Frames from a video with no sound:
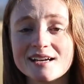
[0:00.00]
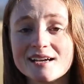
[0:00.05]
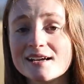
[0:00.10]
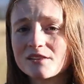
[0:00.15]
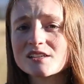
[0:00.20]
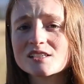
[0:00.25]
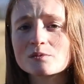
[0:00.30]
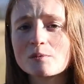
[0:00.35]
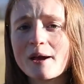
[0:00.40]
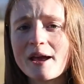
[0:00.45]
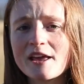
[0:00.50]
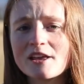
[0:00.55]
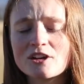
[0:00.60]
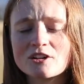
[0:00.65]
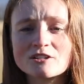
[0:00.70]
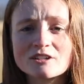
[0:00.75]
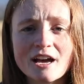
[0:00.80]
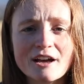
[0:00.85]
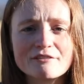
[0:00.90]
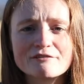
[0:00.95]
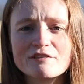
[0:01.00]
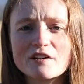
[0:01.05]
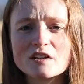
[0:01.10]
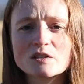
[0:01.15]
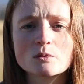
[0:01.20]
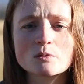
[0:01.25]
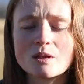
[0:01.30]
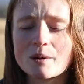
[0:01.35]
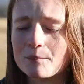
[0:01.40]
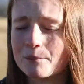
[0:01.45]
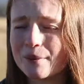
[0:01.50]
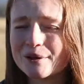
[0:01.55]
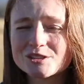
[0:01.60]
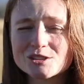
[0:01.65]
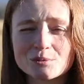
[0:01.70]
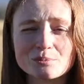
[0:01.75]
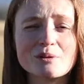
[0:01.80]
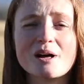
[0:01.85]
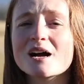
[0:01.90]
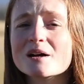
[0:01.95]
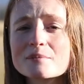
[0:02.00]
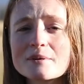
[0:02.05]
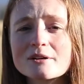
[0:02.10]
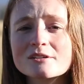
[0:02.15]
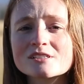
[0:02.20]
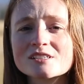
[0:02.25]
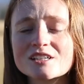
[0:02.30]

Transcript: This way, you're not faced with a bunch of blog posts